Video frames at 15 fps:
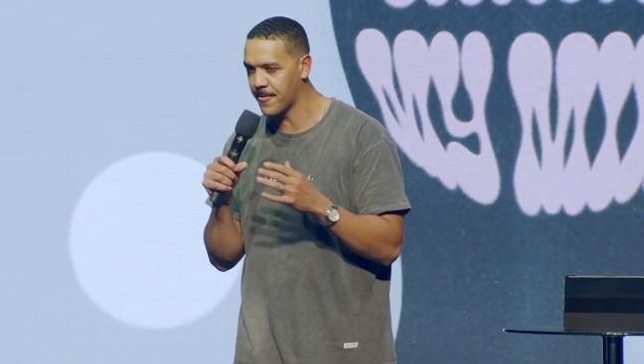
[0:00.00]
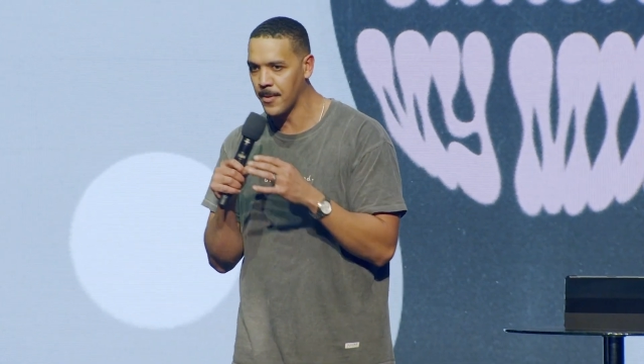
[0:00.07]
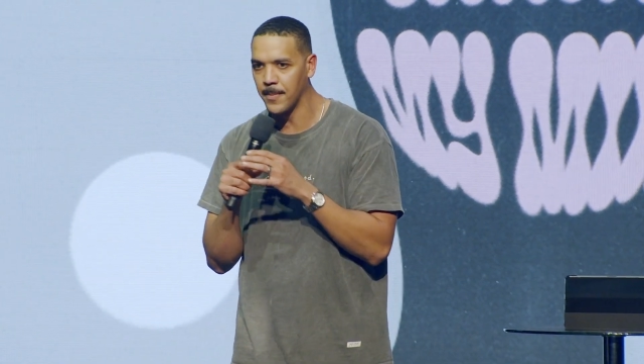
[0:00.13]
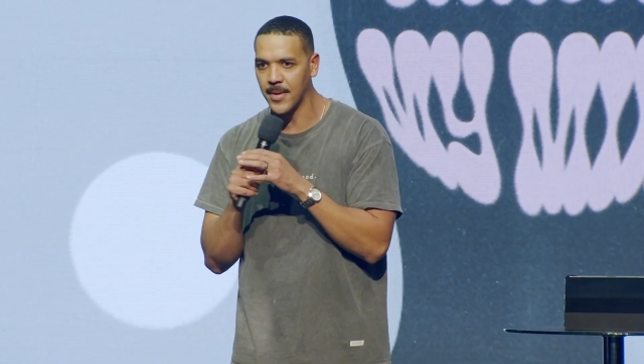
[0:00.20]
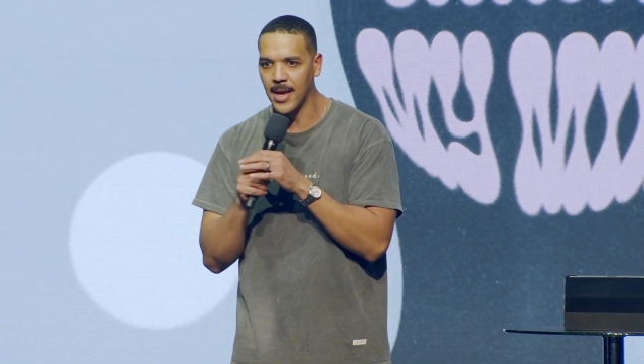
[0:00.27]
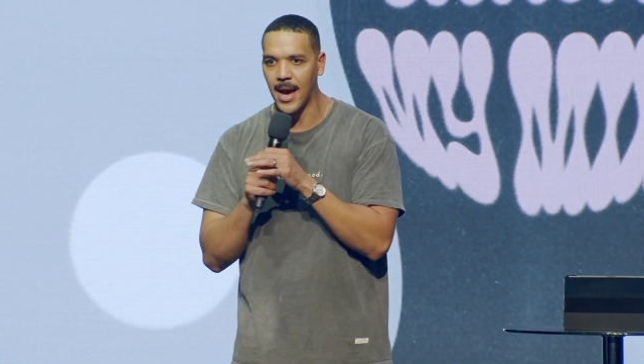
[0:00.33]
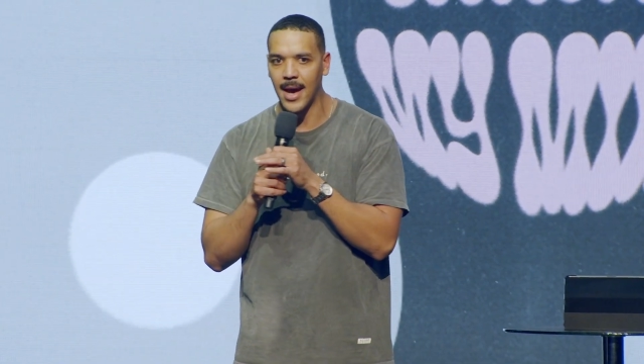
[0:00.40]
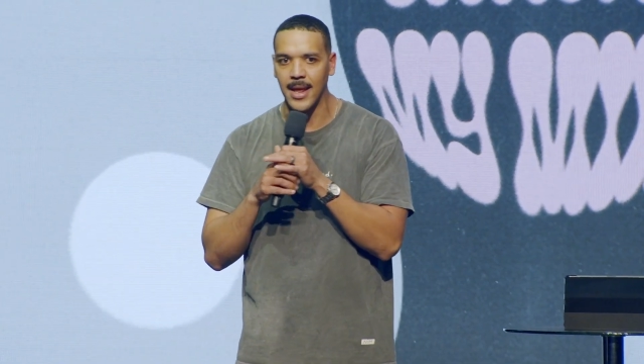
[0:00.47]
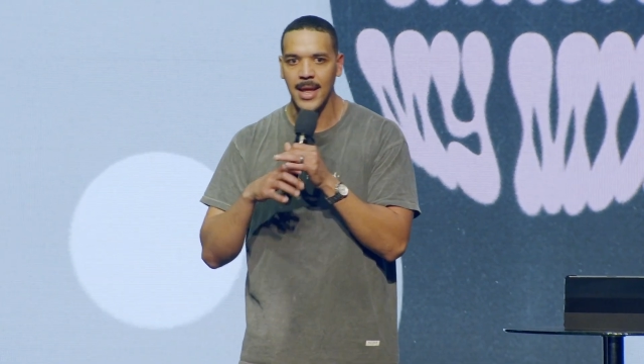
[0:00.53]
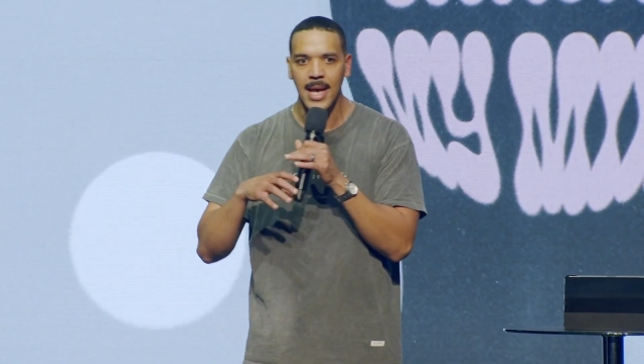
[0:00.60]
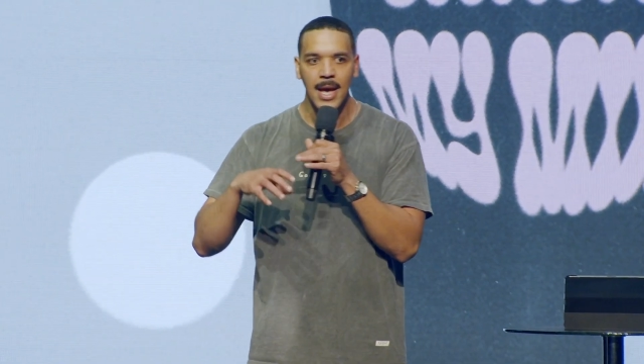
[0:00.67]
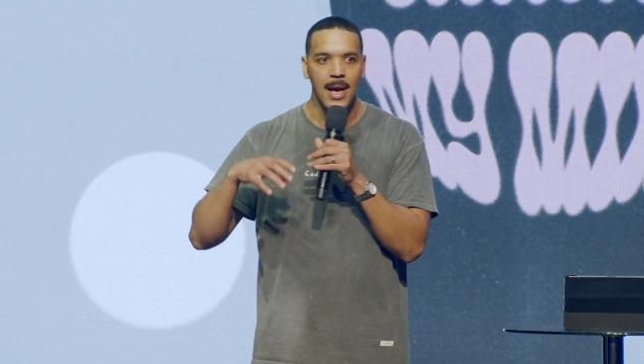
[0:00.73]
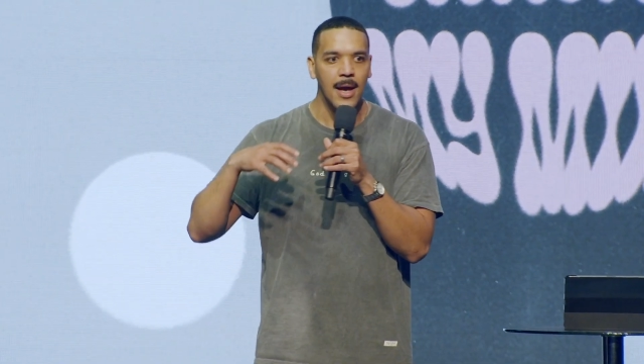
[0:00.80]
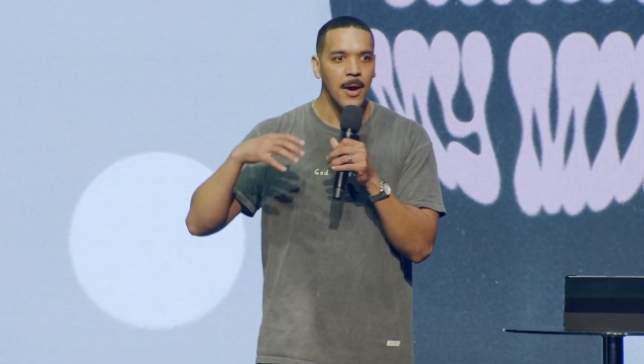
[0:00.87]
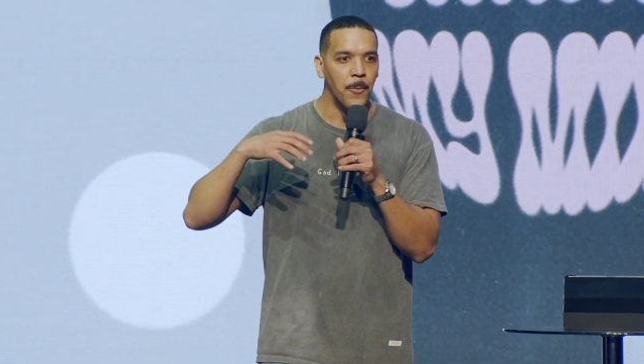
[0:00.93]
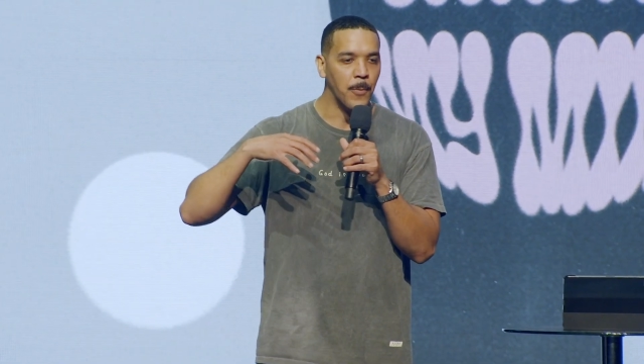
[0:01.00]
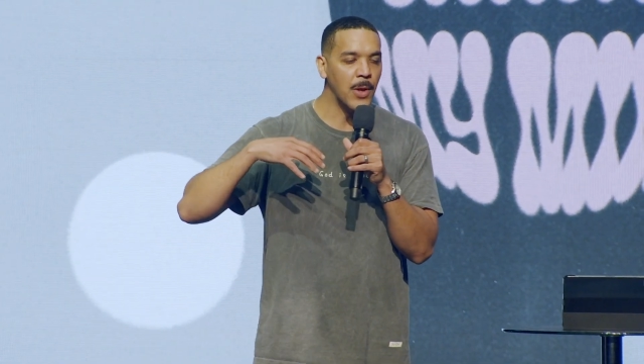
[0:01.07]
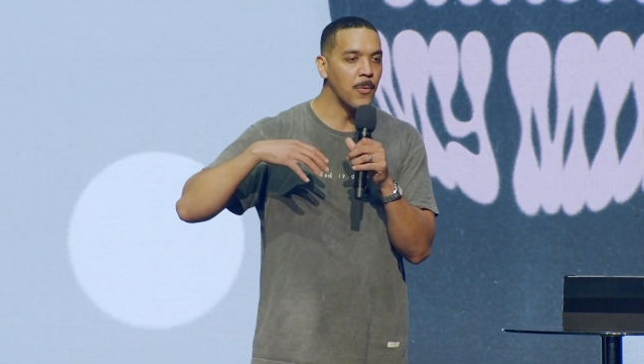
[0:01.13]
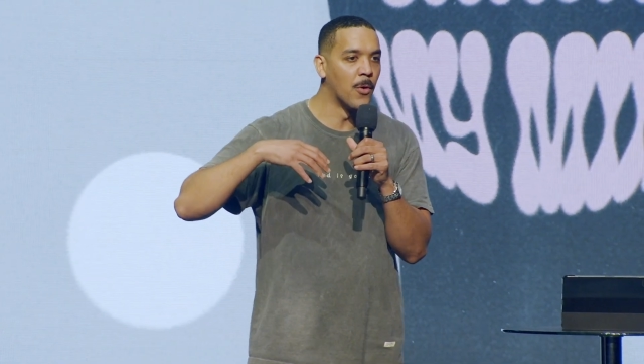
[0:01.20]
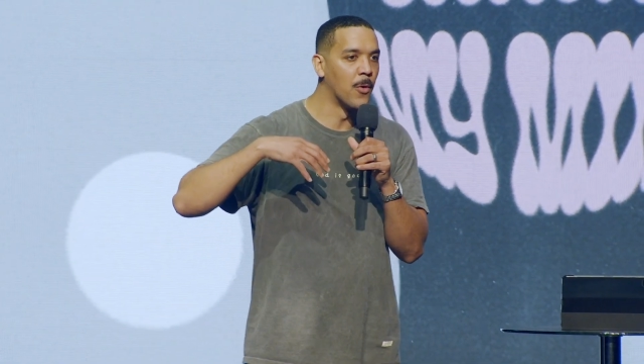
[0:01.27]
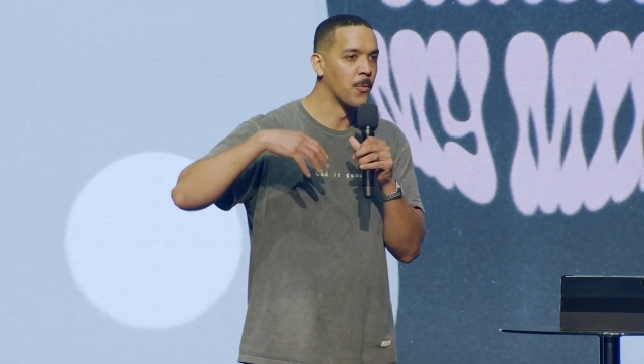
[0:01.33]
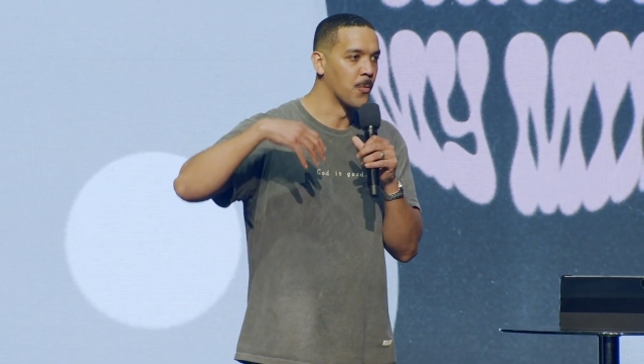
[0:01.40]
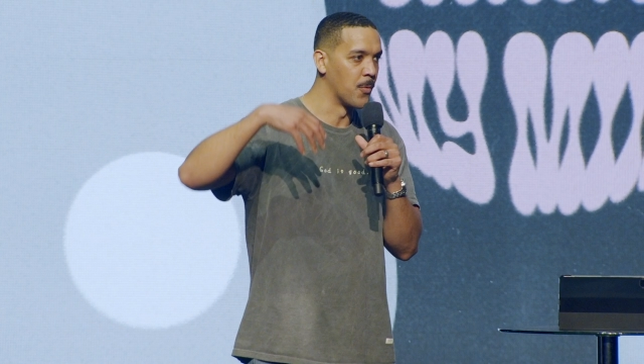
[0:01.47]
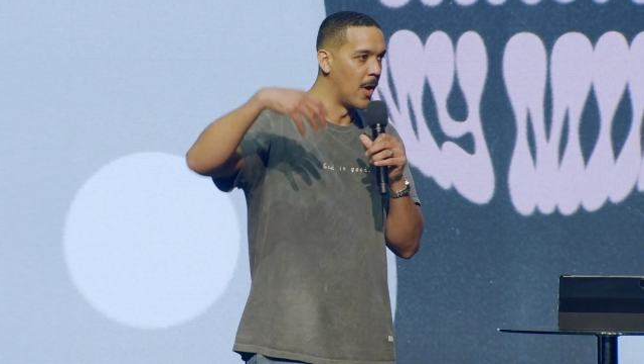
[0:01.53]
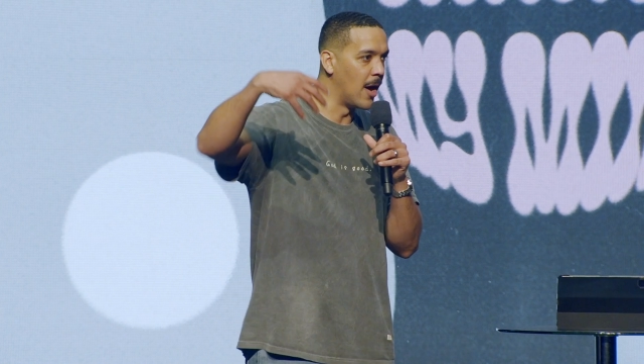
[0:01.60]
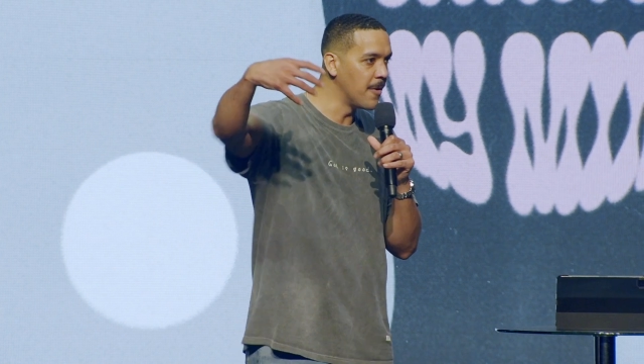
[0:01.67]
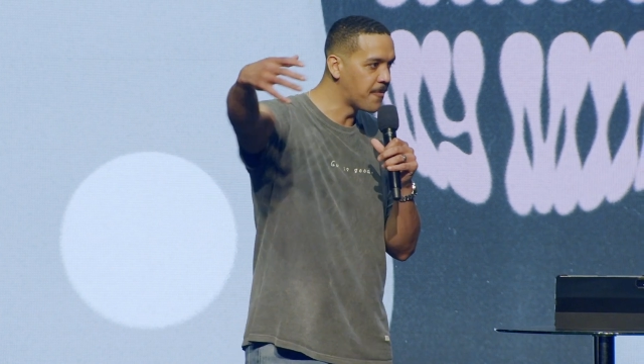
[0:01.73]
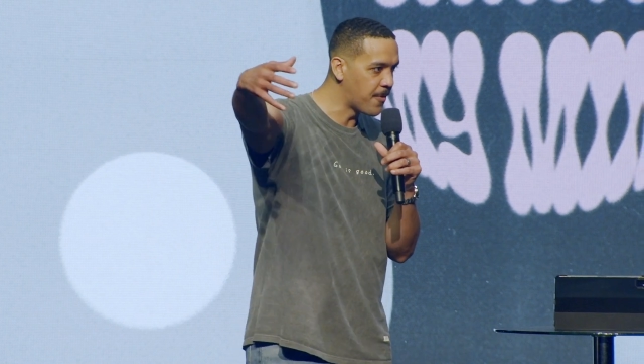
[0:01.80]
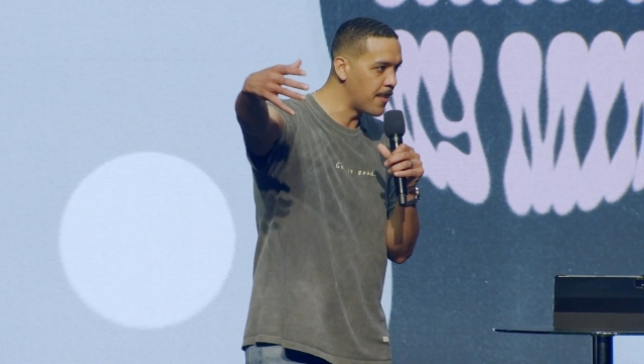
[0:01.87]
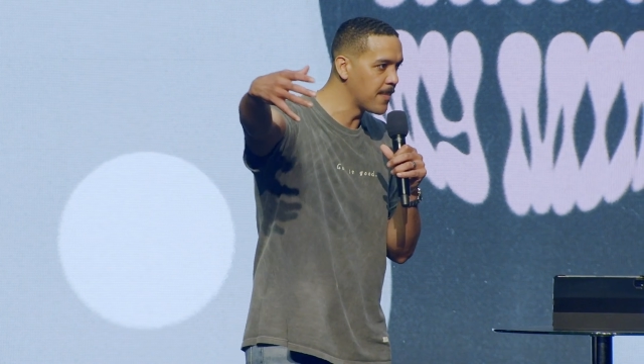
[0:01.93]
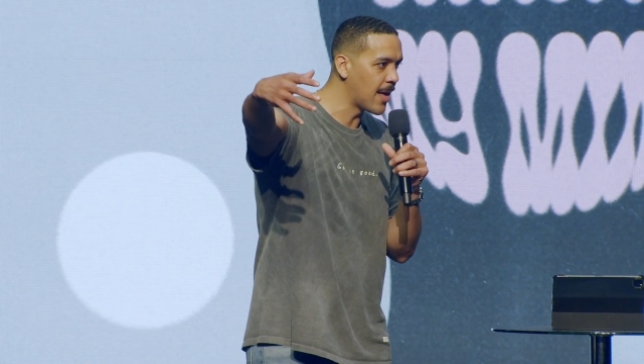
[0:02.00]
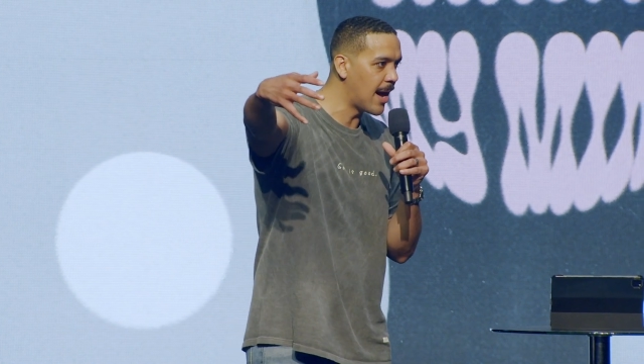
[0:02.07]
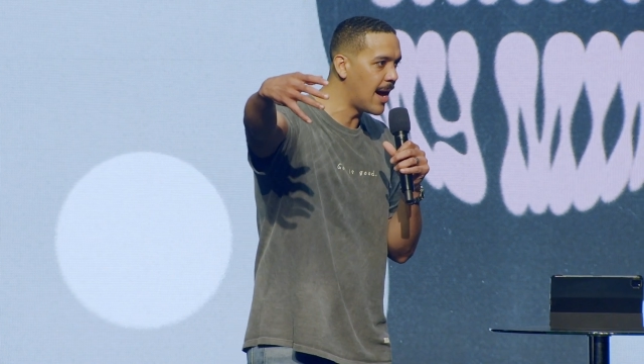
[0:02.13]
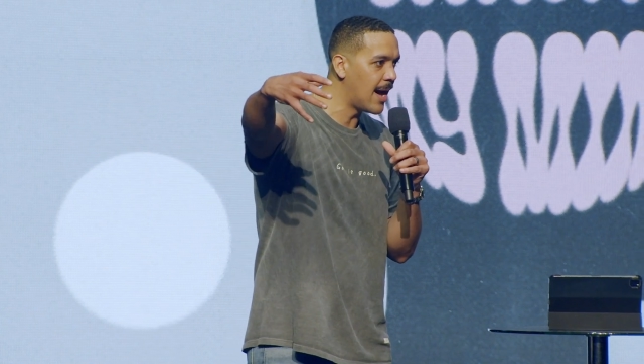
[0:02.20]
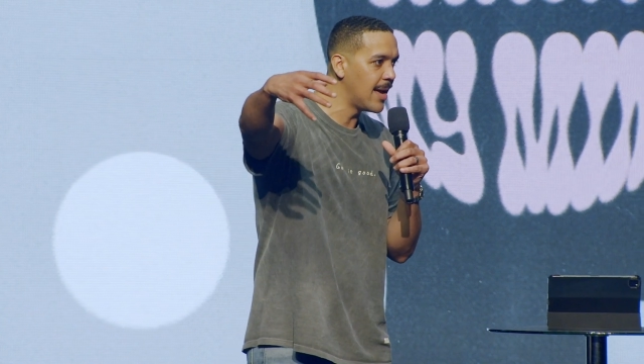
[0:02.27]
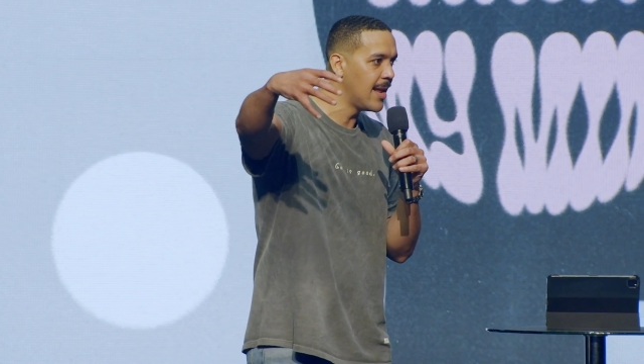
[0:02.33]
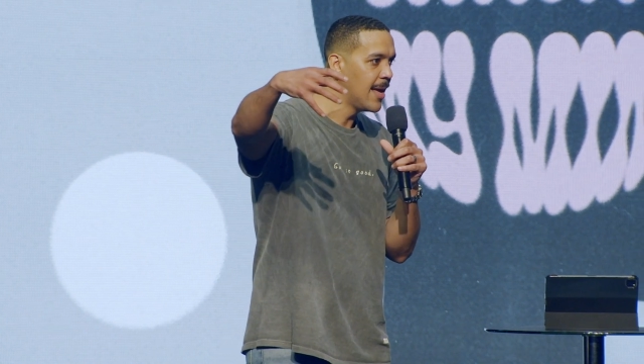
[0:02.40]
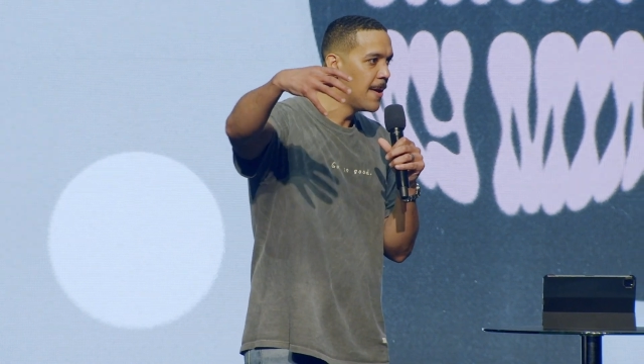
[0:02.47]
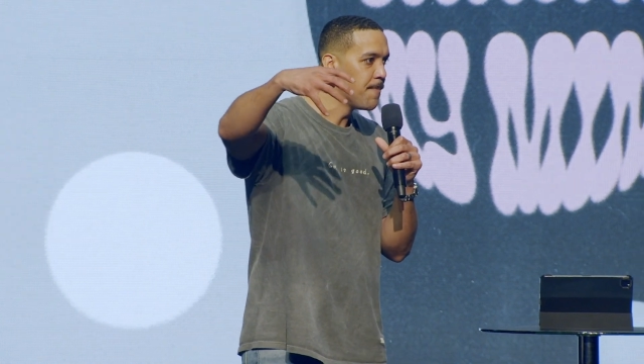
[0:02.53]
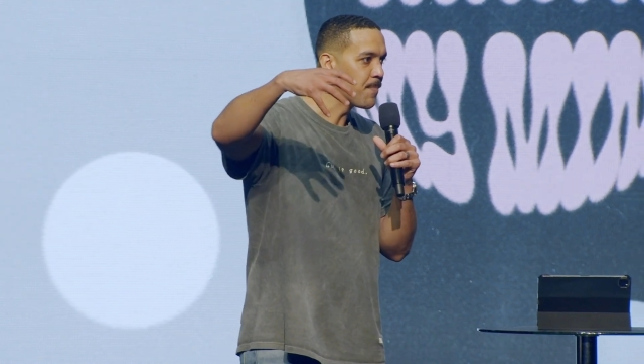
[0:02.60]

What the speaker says: from God, we will run from God